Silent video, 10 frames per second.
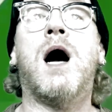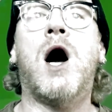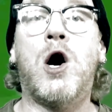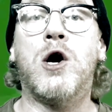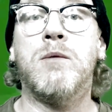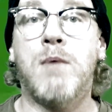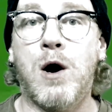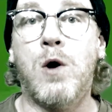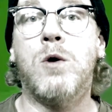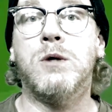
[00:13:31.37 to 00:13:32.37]

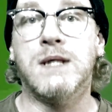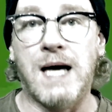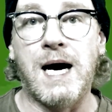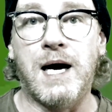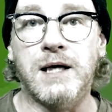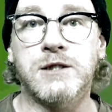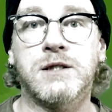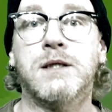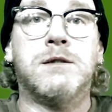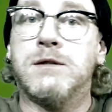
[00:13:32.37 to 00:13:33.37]
Harmolage.
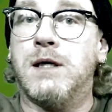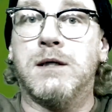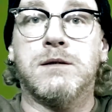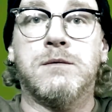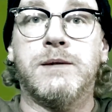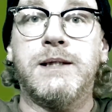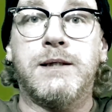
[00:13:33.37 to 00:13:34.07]
Song of the week,